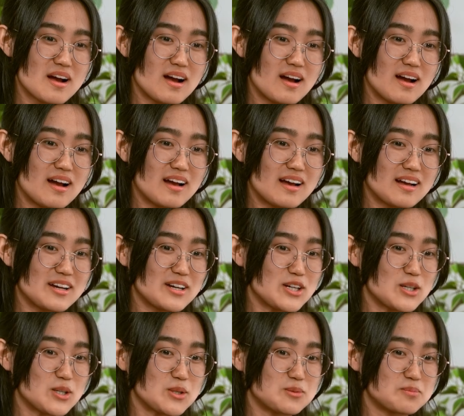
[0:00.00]

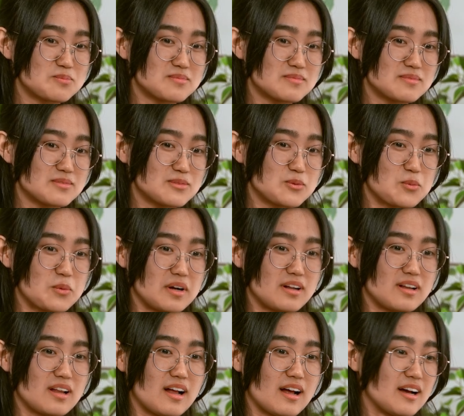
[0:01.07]

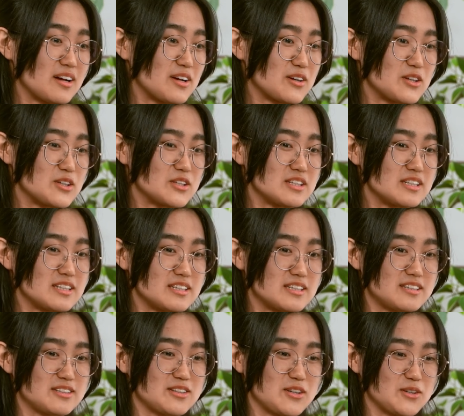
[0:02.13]
Well, I heard
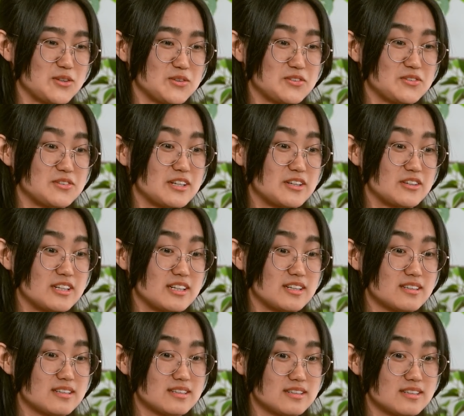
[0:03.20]
it's a very
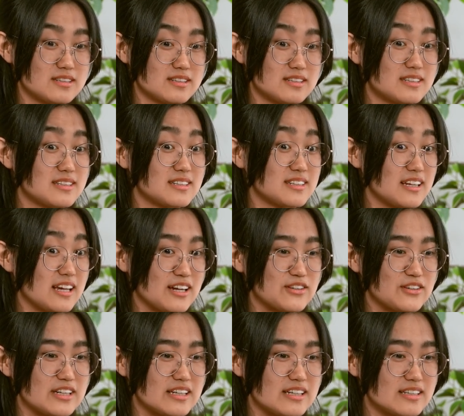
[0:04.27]

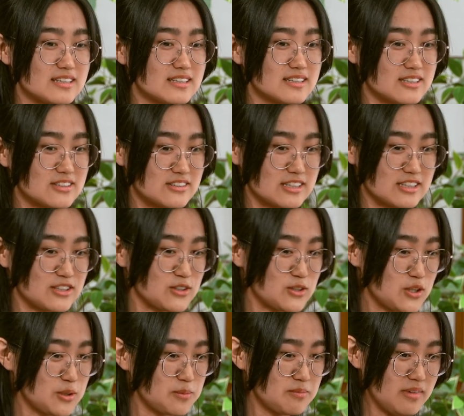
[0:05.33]
scary
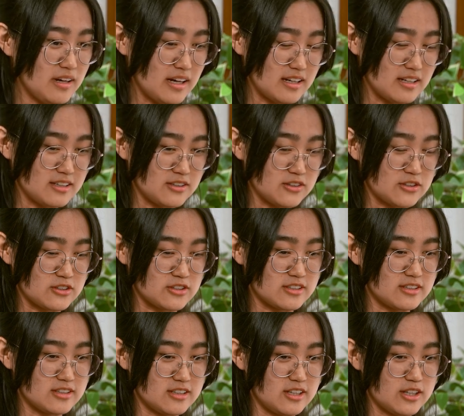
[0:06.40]
curriculum. I heard
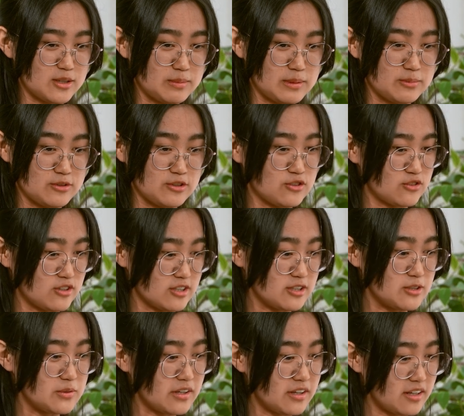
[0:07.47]
a lot of people struggle
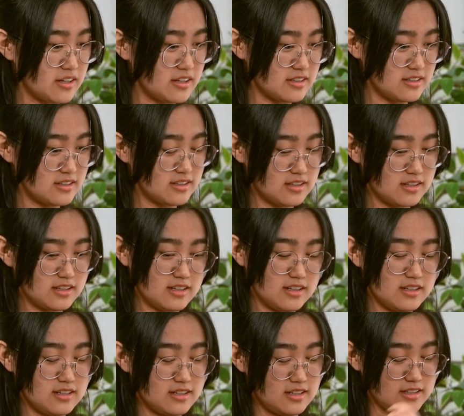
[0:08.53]
with it,
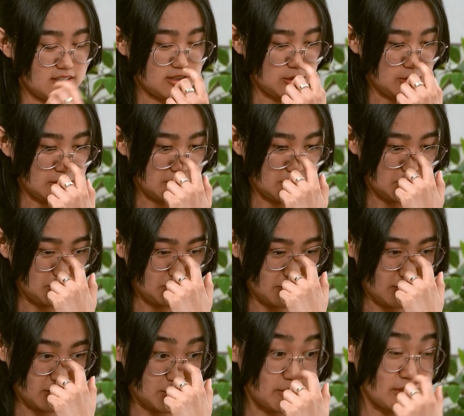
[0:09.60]
and
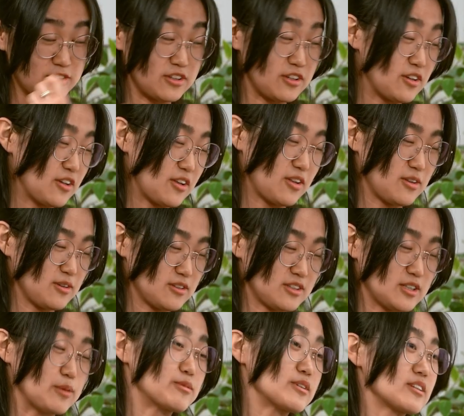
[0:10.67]
especially the
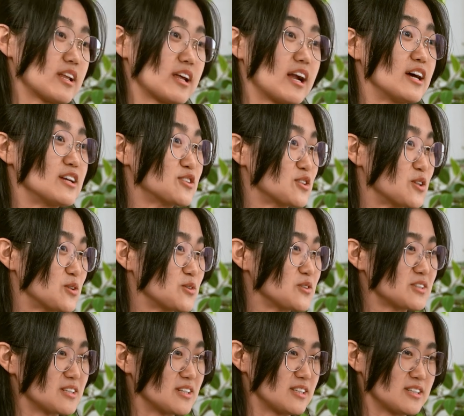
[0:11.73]
subject that I chose,
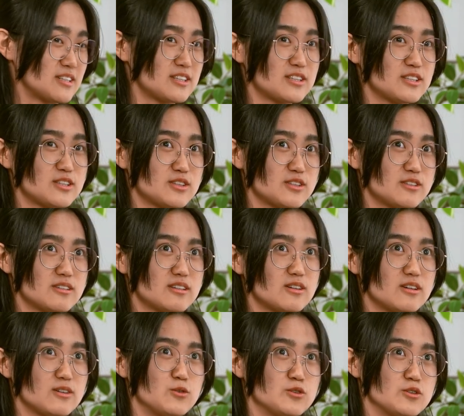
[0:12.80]
it's
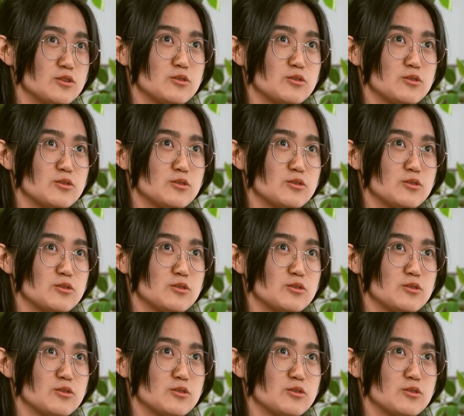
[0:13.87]
also known as